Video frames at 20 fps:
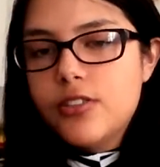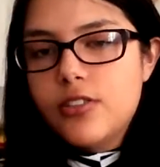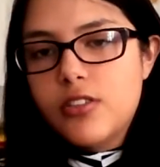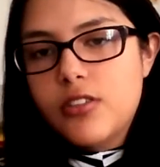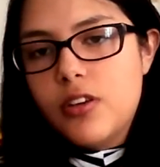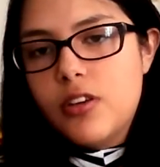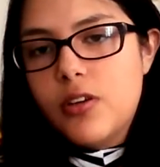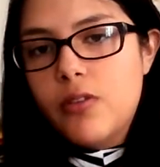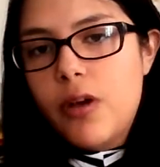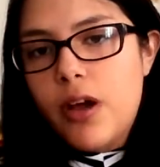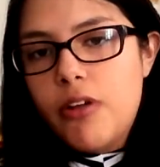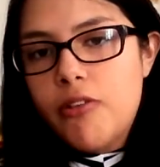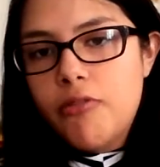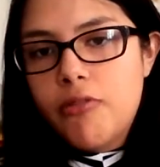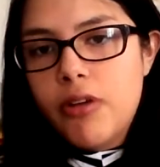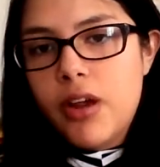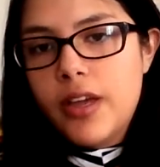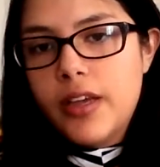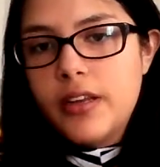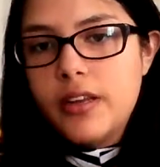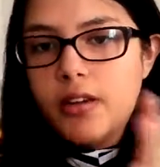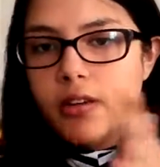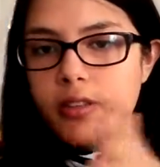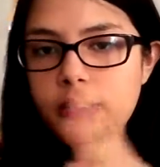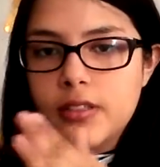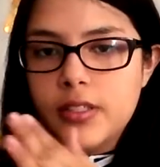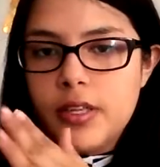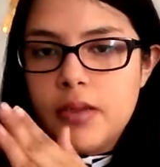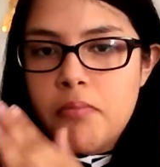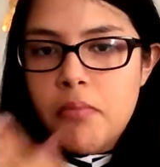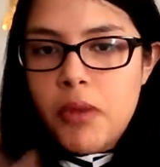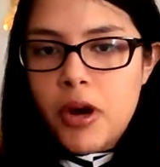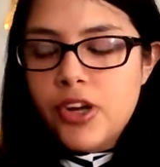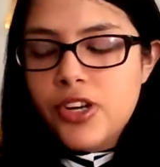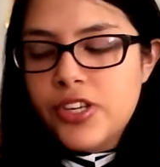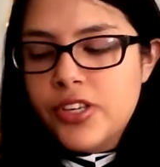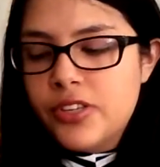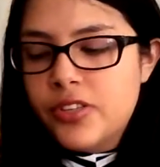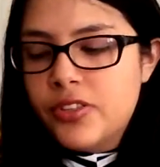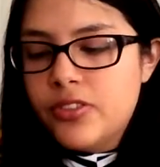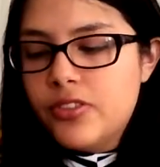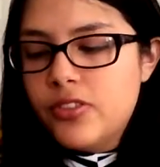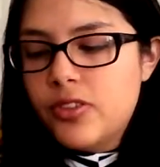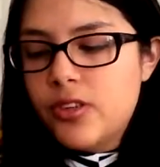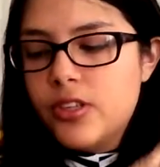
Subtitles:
so I write on the margins,